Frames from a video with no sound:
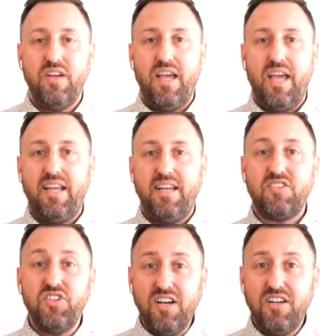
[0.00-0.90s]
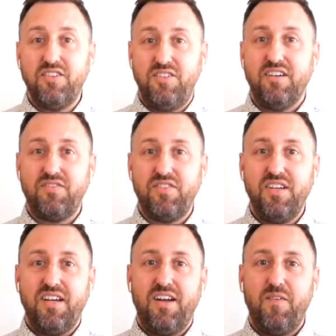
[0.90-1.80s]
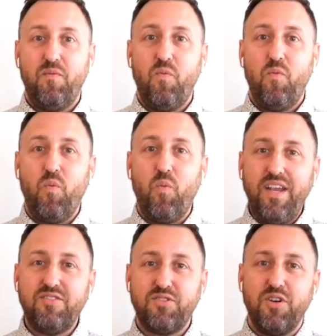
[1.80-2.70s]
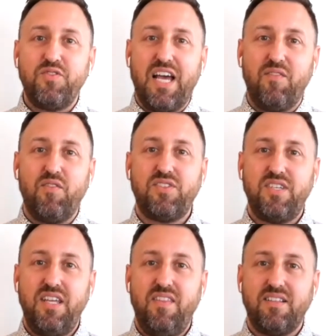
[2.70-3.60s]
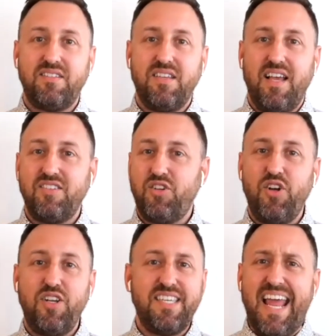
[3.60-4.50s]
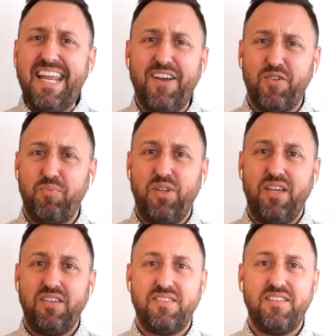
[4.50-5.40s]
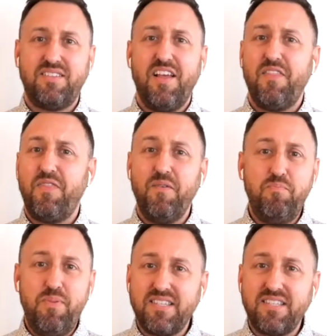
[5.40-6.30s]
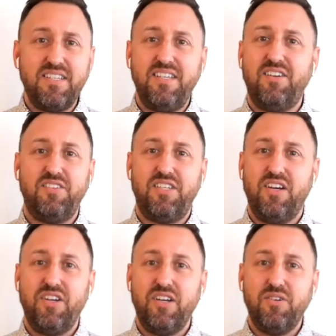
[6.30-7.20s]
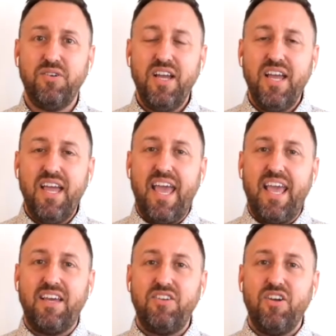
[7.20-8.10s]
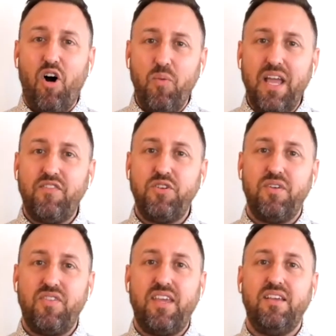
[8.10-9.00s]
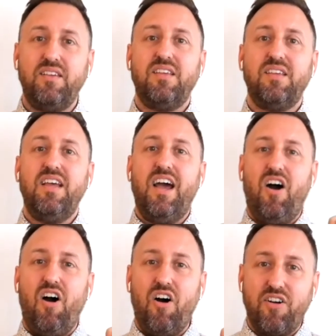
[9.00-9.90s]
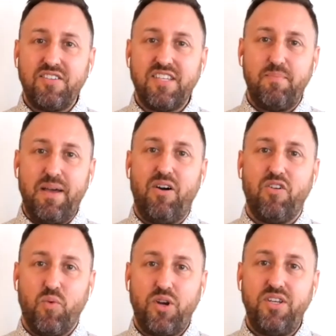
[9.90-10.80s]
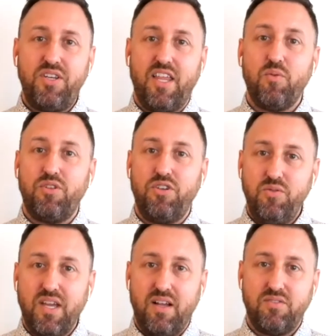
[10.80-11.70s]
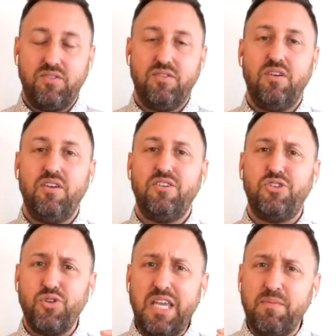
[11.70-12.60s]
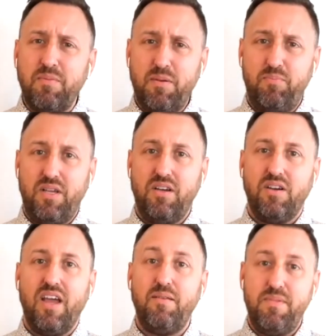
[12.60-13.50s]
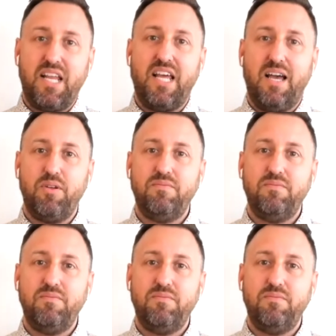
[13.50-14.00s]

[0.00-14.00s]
And it's not good enough. Um, we deserve to have a city that's as good as any other place, that's the best city in Ontario. And all we have to do, I think, is harness that power of working together with a new council, dream a bit bigger, and make it happen.